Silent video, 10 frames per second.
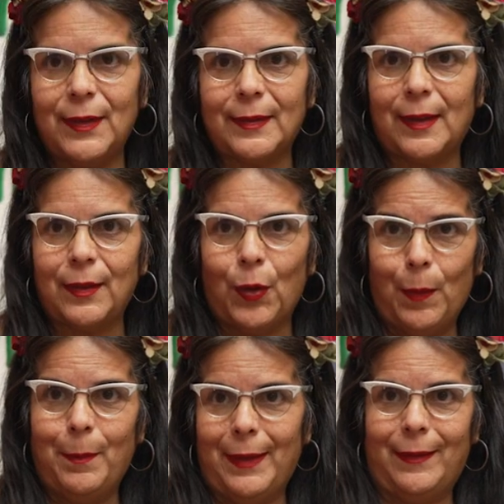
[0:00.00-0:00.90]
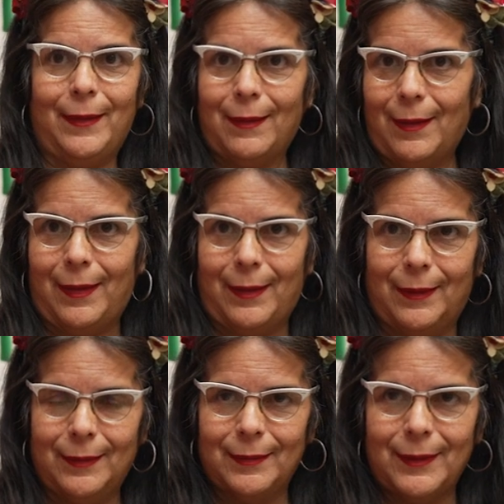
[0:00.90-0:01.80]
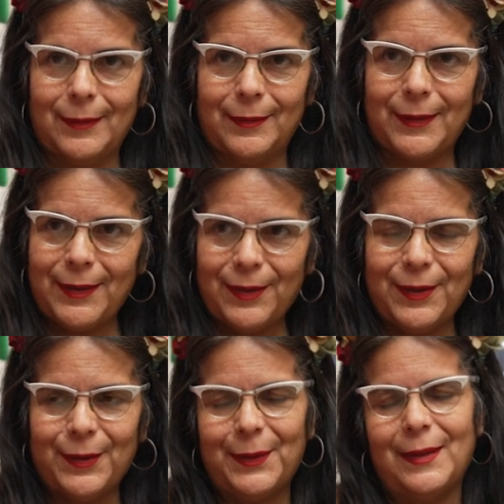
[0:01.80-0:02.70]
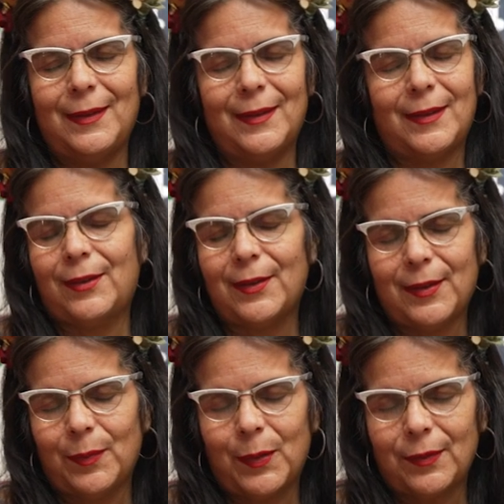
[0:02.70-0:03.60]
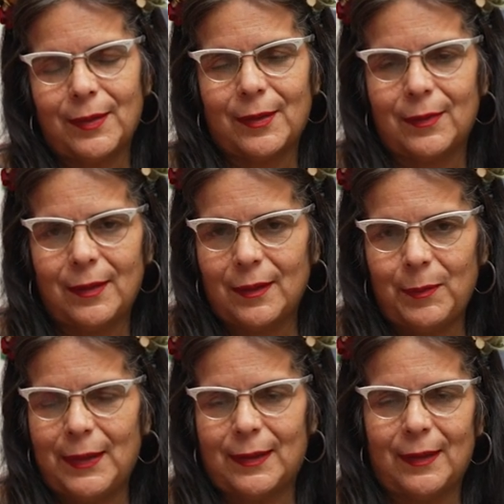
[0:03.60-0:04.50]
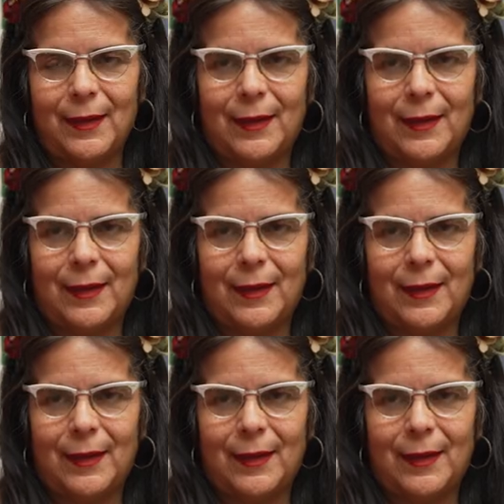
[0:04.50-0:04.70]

feels like, oh my God! You know, it's just the most amazing